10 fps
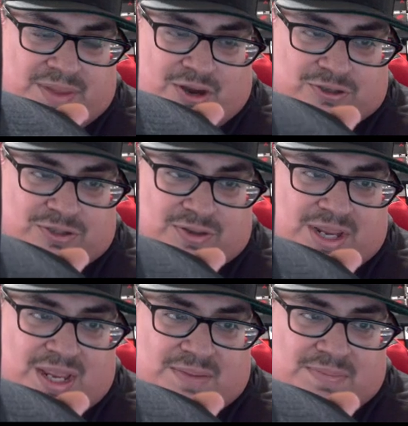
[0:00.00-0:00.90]
All-Star
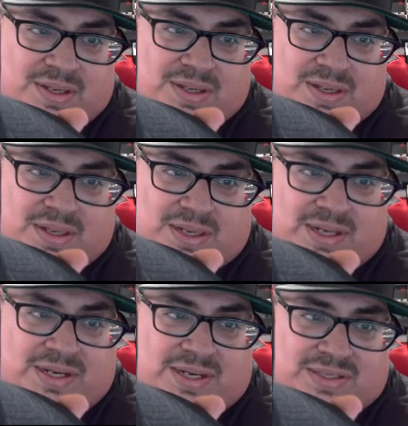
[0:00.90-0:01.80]
Game
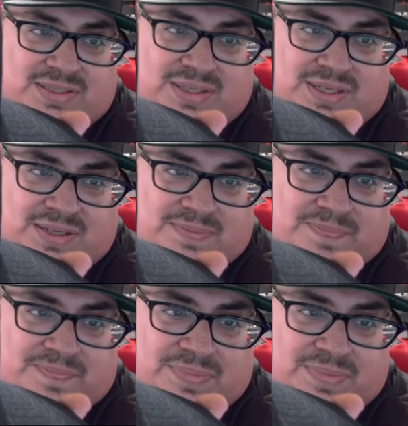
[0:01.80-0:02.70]
in DC.
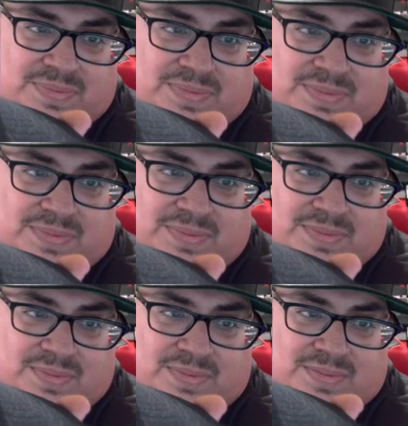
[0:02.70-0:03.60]

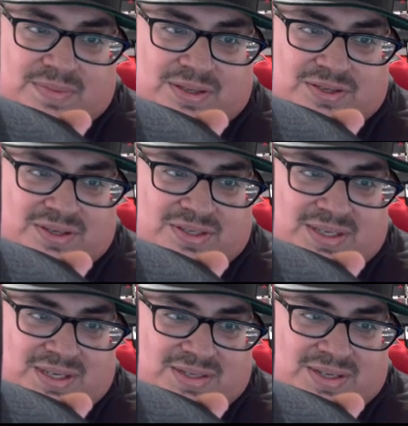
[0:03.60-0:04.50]
As you can
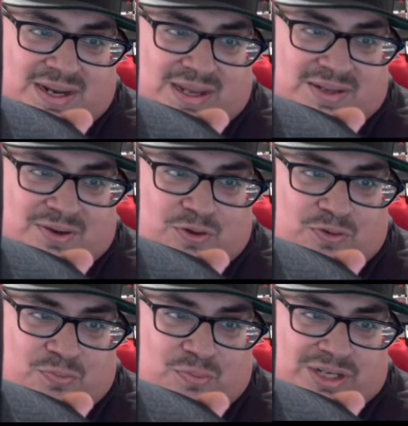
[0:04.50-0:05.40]
see, he's got like the
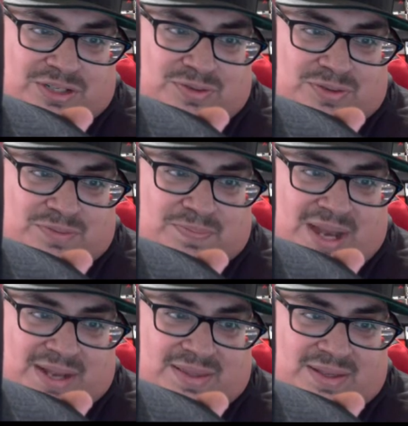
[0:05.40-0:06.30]
old retro
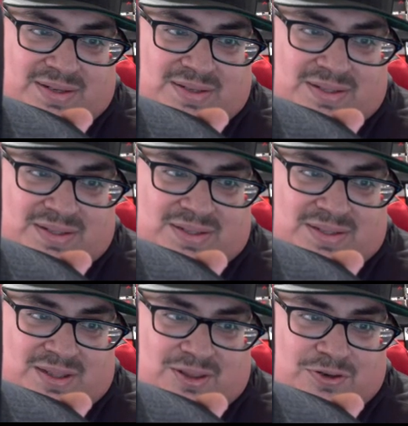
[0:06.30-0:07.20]
back then, the
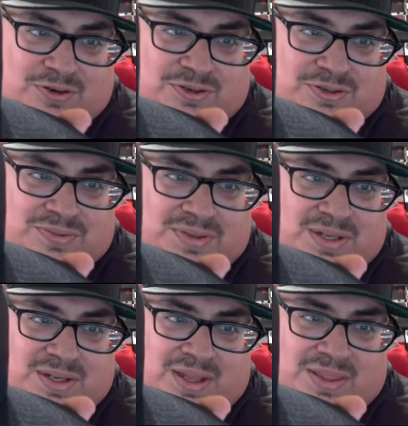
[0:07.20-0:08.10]
logo
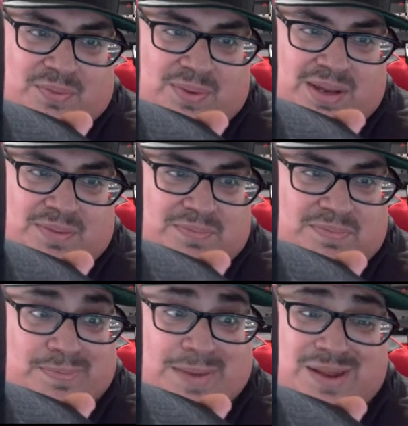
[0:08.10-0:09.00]
and the way it
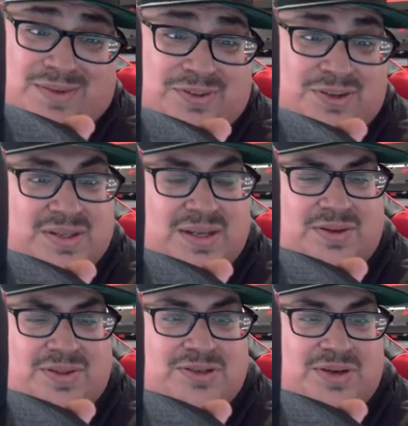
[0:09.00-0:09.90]
might have looked. I
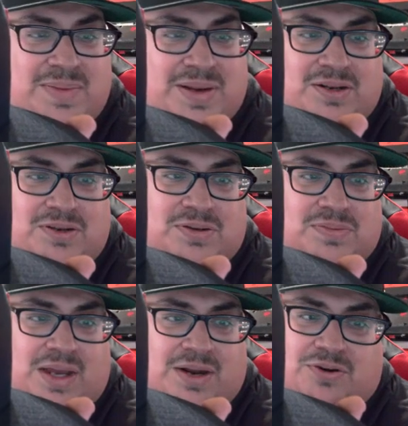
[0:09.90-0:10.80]
know they're trying to make it look,
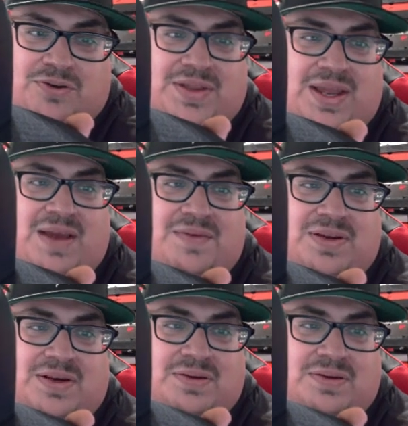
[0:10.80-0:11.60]
I don't know if they have it